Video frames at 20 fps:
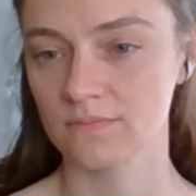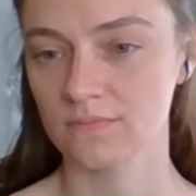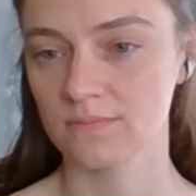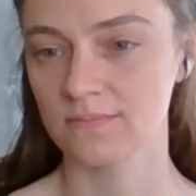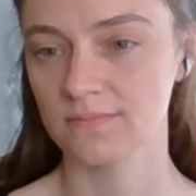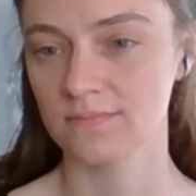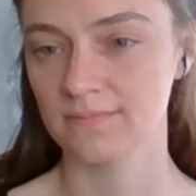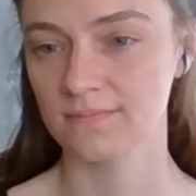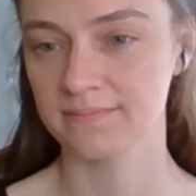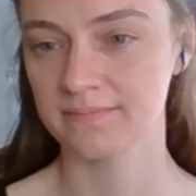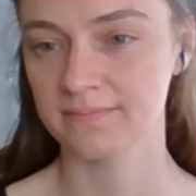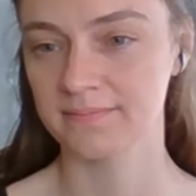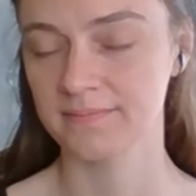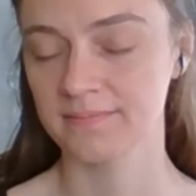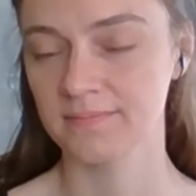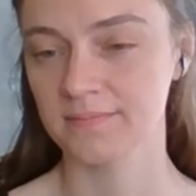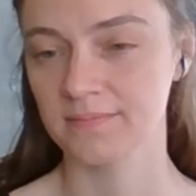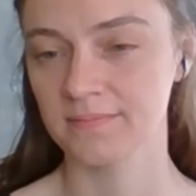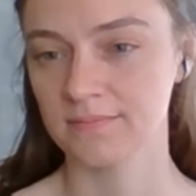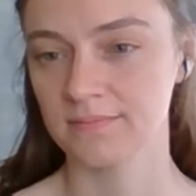
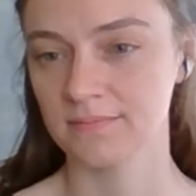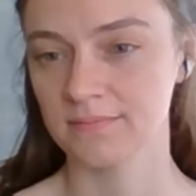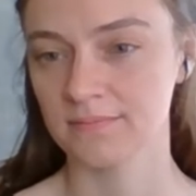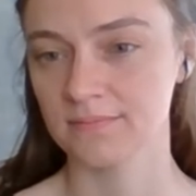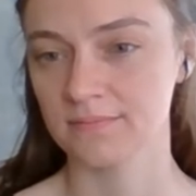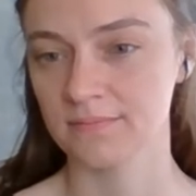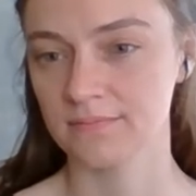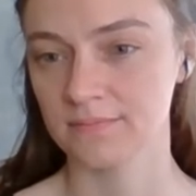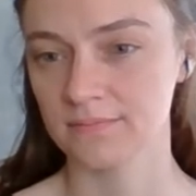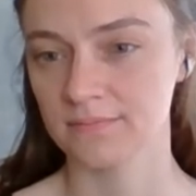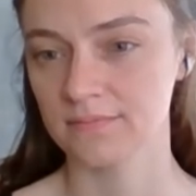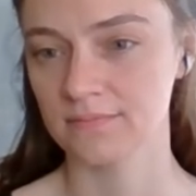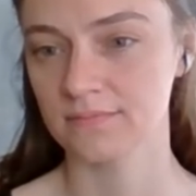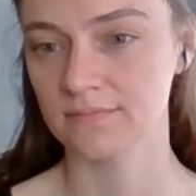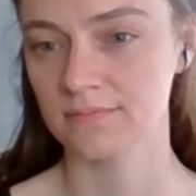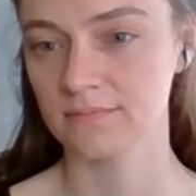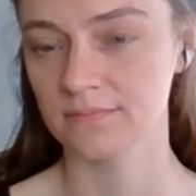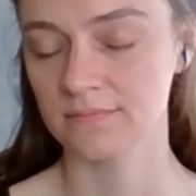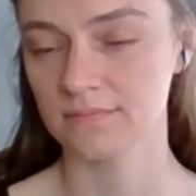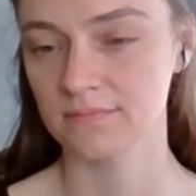
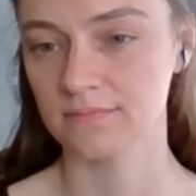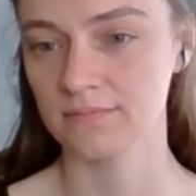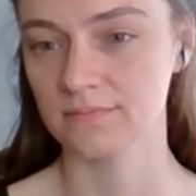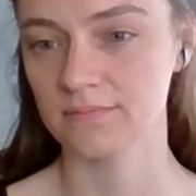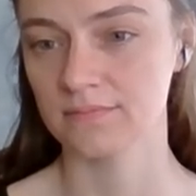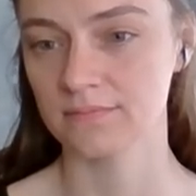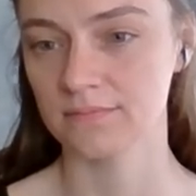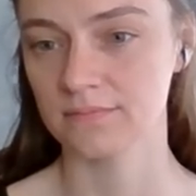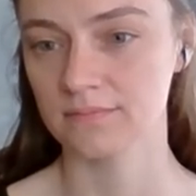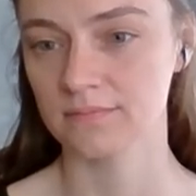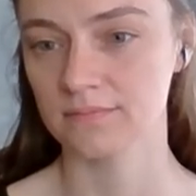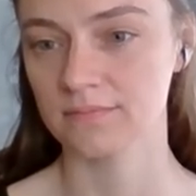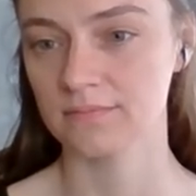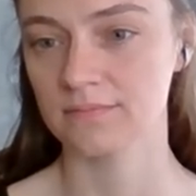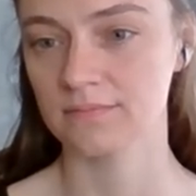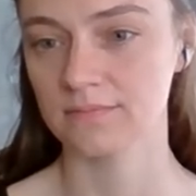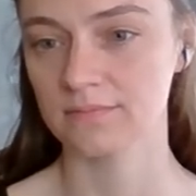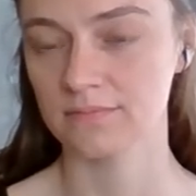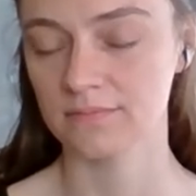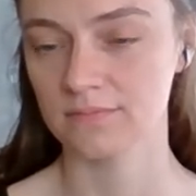
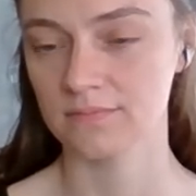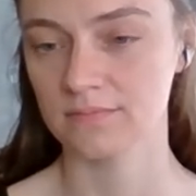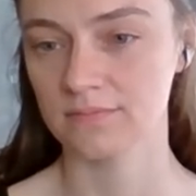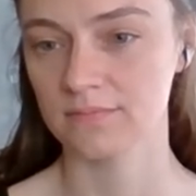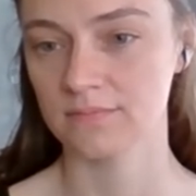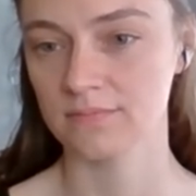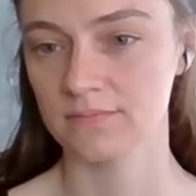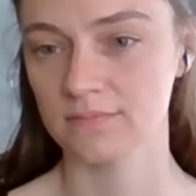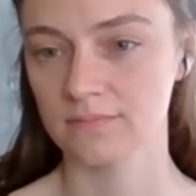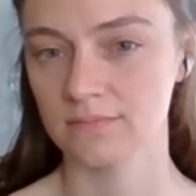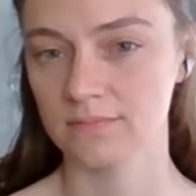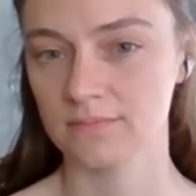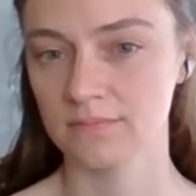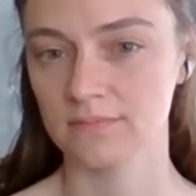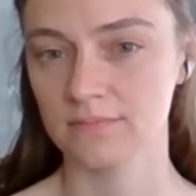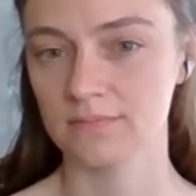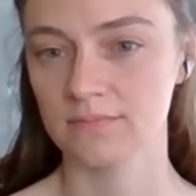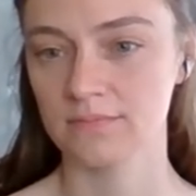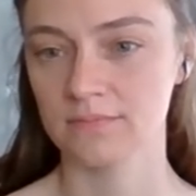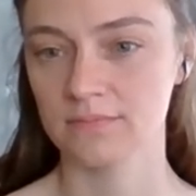
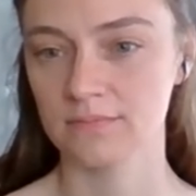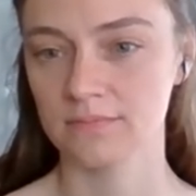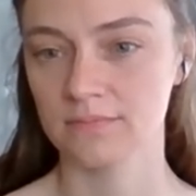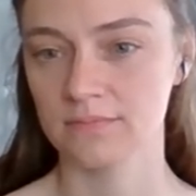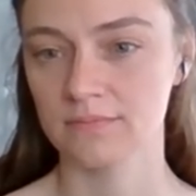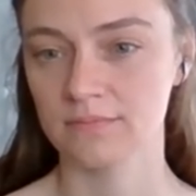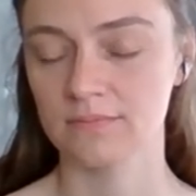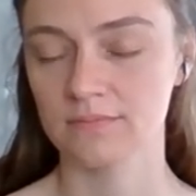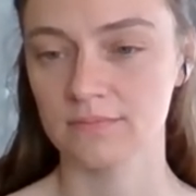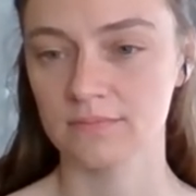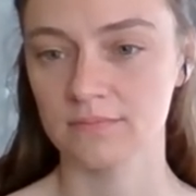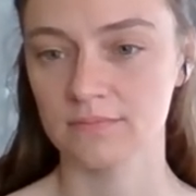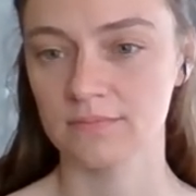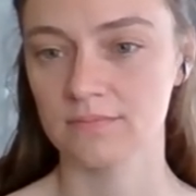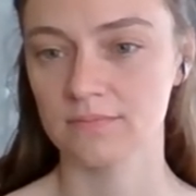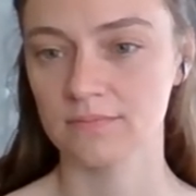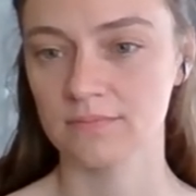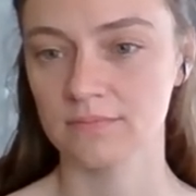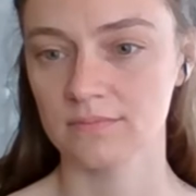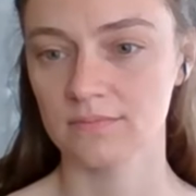
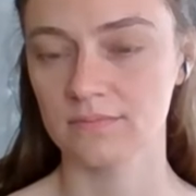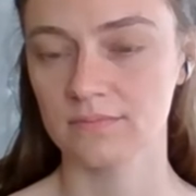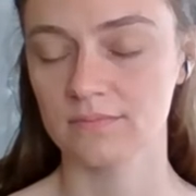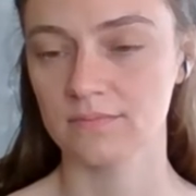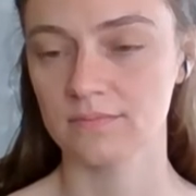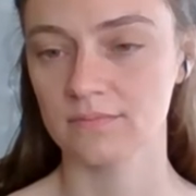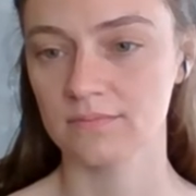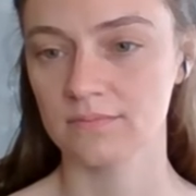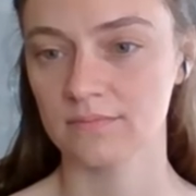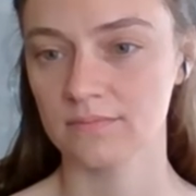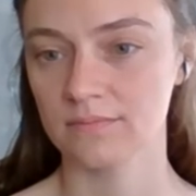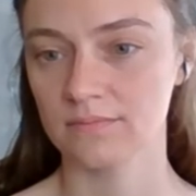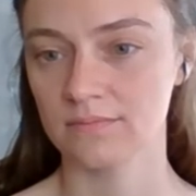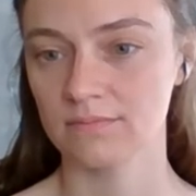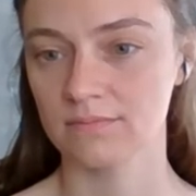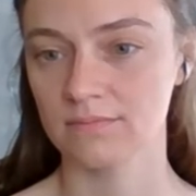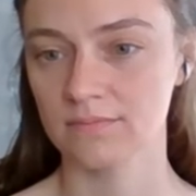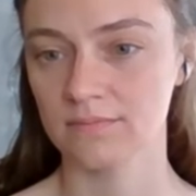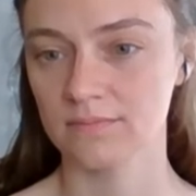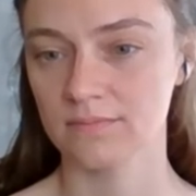
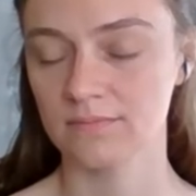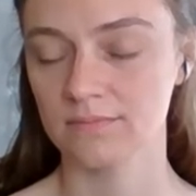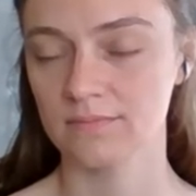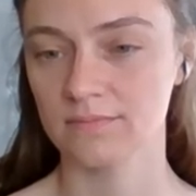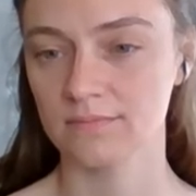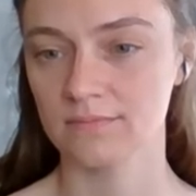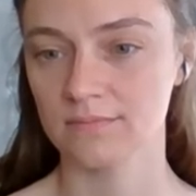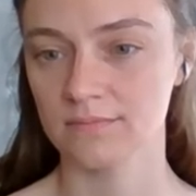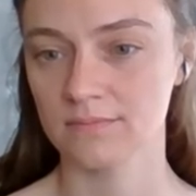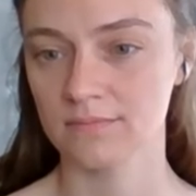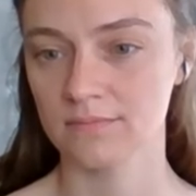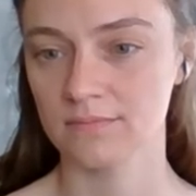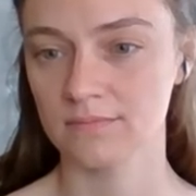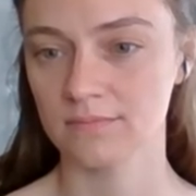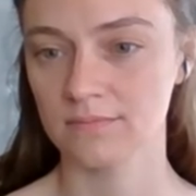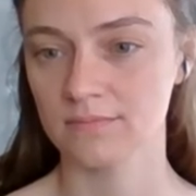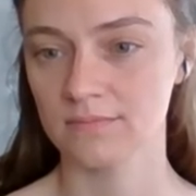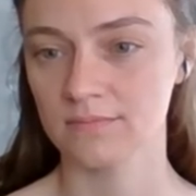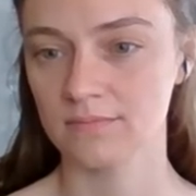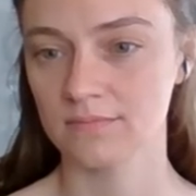
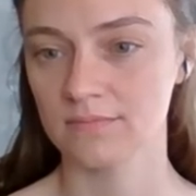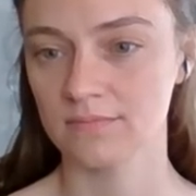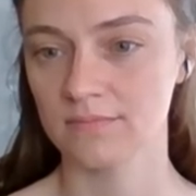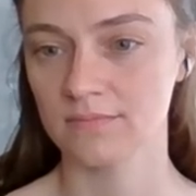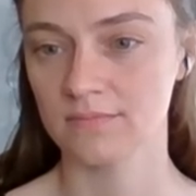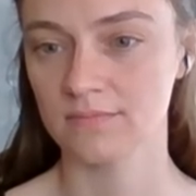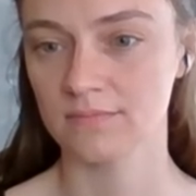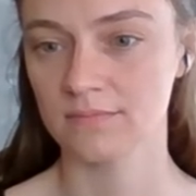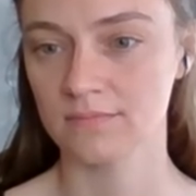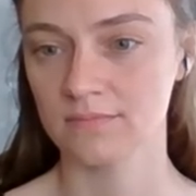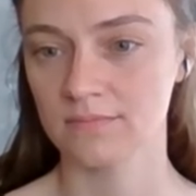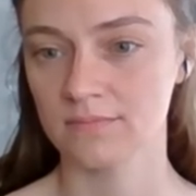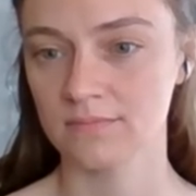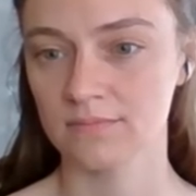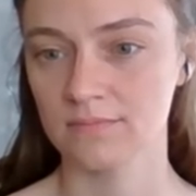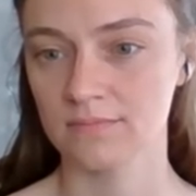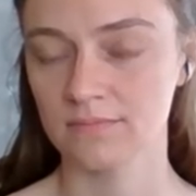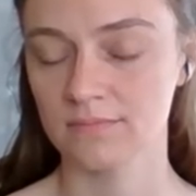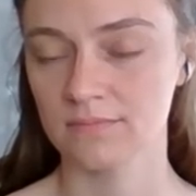This person isn't speaking.